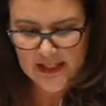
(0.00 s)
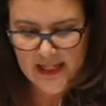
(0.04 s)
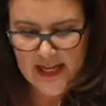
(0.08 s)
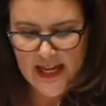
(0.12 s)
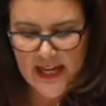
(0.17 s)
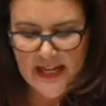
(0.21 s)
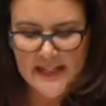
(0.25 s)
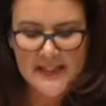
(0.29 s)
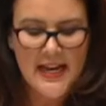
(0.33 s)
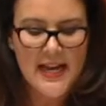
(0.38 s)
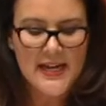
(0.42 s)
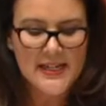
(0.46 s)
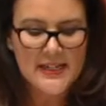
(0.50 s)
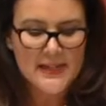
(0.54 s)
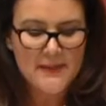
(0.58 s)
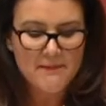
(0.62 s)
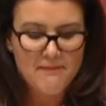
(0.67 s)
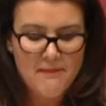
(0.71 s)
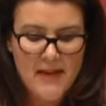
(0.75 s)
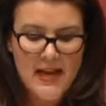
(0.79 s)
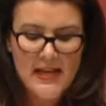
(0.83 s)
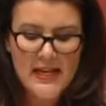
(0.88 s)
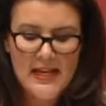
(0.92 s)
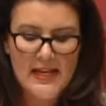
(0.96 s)
It takes
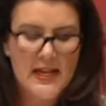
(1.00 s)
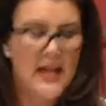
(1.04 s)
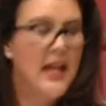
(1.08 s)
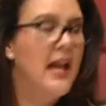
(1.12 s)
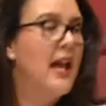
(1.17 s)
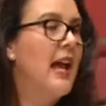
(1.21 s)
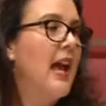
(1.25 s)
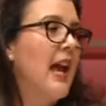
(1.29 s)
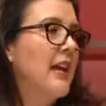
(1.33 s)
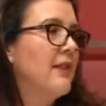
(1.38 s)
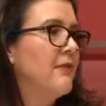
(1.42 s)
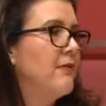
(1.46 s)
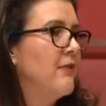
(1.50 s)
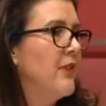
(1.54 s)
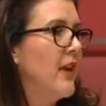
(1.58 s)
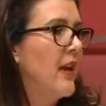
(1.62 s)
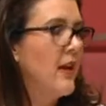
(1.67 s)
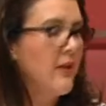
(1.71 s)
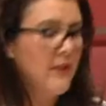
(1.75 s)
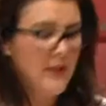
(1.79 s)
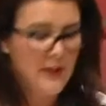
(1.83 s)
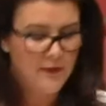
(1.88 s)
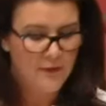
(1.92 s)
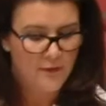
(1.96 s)
many and
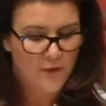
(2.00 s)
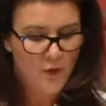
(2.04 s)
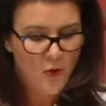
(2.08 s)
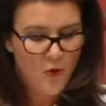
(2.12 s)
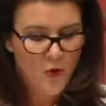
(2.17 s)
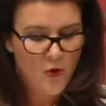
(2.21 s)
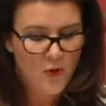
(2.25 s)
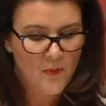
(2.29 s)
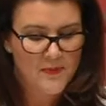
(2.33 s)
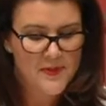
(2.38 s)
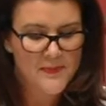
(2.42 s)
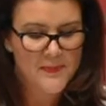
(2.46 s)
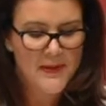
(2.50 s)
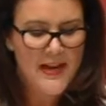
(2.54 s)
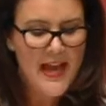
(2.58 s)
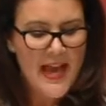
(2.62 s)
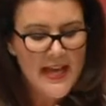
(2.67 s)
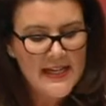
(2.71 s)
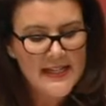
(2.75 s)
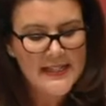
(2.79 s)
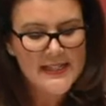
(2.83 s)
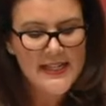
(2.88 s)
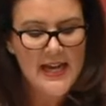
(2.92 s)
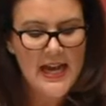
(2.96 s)
varied forms, but
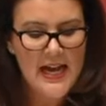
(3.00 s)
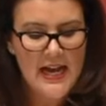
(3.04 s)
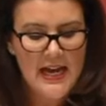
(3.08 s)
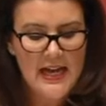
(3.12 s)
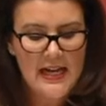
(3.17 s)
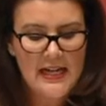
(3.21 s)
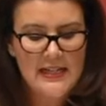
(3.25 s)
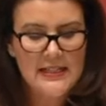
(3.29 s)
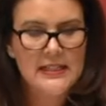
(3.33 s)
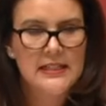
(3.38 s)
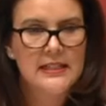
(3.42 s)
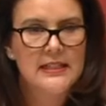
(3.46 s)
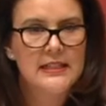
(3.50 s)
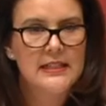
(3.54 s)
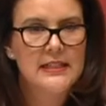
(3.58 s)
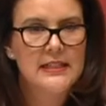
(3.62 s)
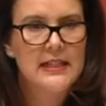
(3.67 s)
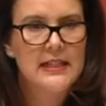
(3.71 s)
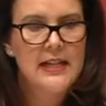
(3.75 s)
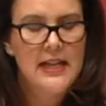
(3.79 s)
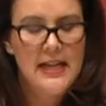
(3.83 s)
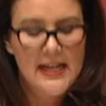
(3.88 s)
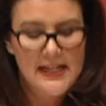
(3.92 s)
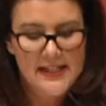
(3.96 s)
at its heart
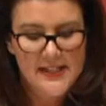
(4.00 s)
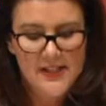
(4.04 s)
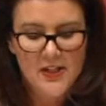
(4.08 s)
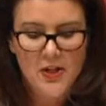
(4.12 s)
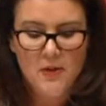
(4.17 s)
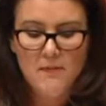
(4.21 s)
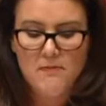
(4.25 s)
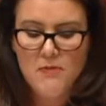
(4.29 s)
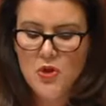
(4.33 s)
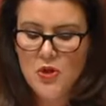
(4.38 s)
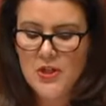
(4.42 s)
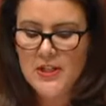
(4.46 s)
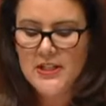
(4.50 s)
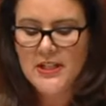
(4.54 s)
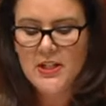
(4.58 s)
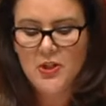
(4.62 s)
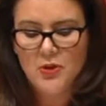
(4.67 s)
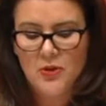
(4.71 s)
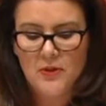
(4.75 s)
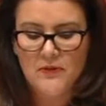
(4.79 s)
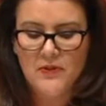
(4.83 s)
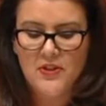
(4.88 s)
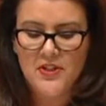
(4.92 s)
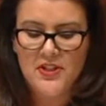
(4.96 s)
is
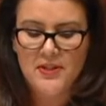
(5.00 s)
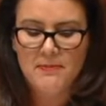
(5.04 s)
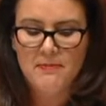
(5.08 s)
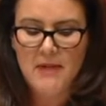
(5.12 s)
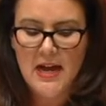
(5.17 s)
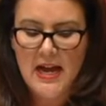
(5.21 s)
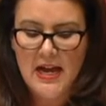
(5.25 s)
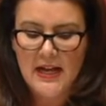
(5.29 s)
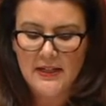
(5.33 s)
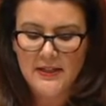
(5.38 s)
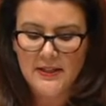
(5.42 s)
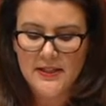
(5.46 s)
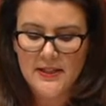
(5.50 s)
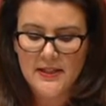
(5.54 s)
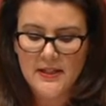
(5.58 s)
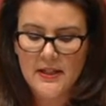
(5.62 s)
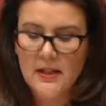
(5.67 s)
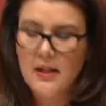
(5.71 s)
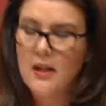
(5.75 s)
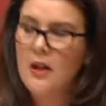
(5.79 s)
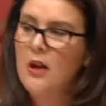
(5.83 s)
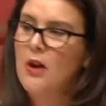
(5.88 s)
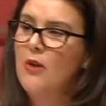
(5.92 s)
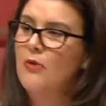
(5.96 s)
community-driven demand
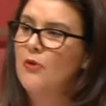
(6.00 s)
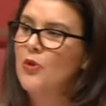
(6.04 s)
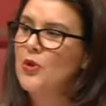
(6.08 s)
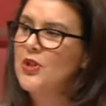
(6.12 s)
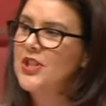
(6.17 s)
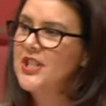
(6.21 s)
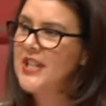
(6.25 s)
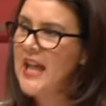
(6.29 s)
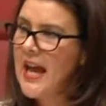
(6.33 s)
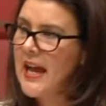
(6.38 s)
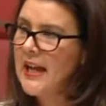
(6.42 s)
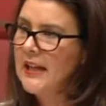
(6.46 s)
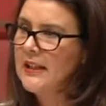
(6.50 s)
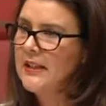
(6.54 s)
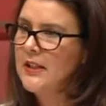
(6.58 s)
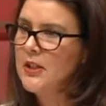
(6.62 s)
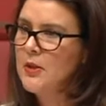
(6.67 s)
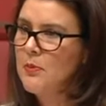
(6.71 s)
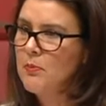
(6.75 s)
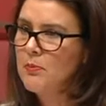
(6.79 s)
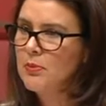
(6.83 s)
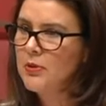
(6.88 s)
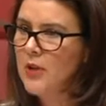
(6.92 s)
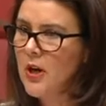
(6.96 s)
for tailored
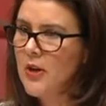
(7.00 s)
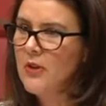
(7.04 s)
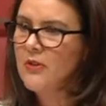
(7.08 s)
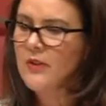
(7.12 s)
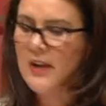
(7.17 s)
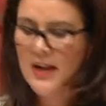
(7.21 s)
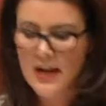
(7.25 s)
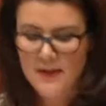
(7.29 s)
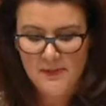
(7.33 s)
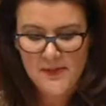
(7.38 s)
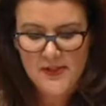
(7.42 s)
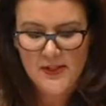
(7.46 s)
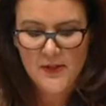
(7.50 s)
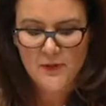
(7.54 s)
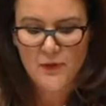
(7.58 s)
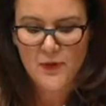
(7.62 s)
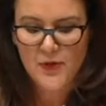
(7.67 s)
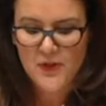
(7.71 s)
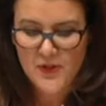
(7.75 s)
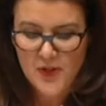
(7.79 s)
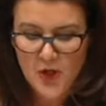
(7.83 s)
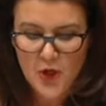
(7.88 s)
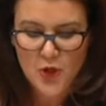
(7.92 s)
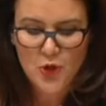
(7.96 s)
programs for
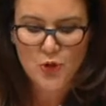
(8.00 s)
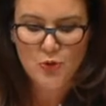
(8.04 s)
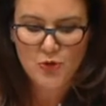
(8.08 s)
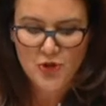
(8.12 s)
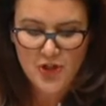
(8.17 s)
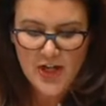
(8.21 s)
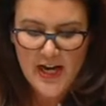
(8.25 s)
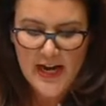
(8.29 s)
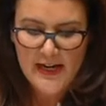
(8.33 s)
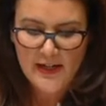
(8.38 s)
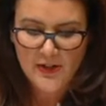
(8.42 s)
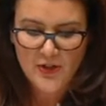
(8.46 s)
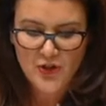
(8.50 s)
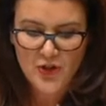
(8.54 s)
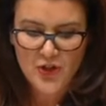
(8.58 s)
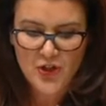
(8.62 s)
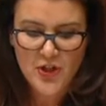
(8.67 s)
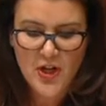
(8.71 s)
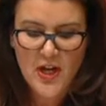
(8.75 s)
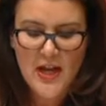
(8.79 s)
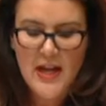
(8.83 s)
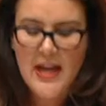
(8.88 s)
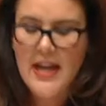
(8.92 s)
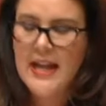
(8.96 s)
social change,
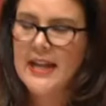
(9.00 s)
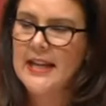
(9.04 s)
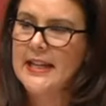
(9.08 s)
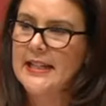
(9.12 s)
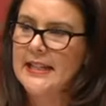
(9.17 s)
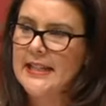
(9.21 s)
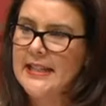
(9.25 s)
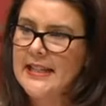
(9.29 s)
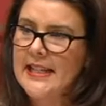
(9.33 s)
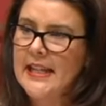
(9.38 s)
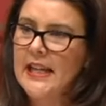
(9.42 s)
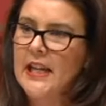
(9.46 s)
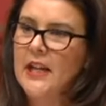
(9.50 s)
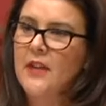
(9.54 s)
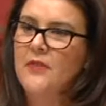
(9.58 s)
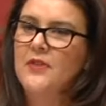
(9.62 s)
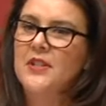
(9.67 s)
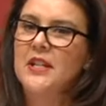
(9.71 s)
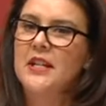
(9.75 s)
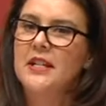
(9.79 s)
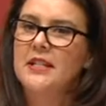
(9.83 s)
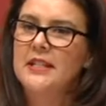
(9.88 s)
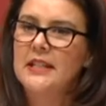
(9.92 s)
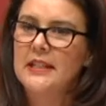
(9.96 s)
conceived,
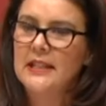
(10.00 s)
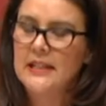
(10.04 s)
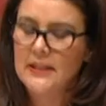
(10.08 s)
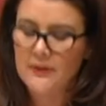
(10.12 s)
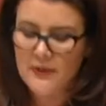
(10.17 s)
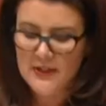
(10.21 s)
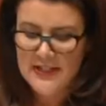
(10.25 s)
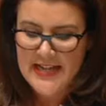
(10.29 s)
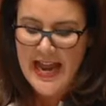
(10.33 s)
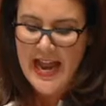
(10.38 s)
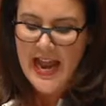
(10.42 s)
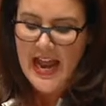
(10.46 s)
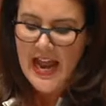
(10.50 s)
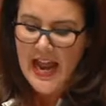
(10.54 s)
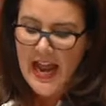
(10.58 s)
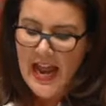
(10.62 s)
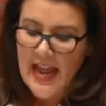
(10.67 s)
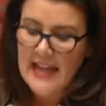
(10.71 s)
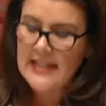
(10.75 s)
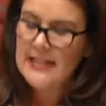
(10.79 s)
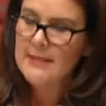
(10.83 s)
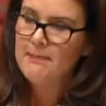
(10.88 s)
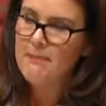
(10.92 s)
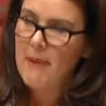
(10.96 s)
delivered
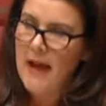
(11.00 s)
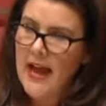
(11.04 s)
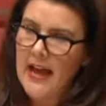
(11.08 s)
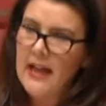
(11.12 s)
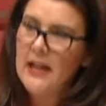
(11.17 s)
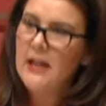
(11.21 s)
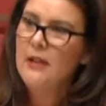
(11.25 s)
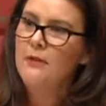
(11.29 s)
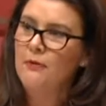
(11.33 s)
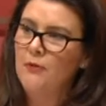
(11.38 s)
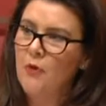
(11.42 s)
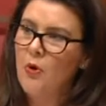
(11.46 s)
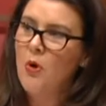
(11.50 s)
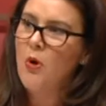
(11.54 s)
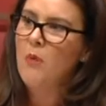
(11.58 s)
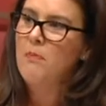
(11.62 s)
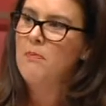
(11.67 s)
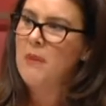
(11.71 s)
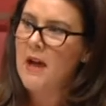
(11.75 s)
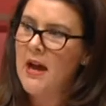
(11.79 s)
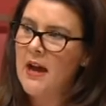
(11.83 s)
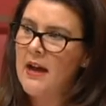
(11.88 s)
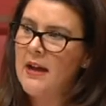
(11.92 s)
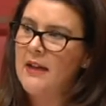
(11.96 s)
and paid for
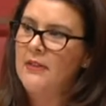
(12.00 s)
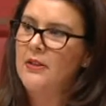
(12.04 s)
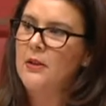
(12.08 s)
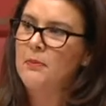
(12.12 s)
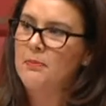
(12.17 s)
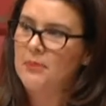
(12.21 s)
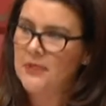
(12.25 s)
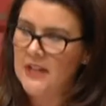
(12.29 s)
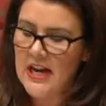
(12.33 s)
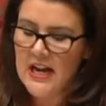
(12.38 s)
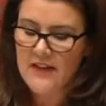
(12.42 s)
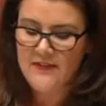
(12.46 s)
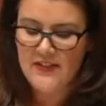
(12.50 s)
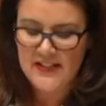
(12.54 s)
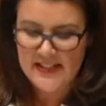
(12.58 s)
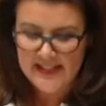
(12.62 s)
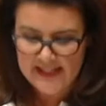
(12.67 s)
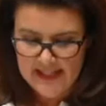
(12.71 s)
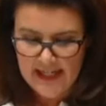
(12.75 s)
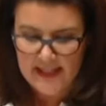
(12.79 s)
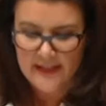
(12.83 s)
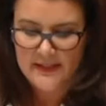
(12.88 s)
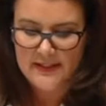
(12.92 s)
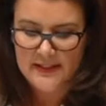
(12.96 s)
by the private
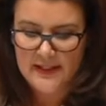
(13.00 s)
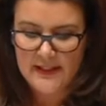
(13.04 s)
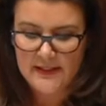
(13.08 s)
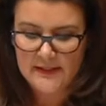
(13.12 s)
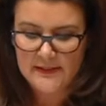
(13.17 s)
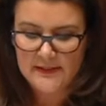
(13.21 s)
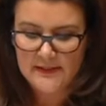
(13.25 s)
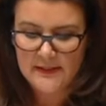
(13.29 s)
sector,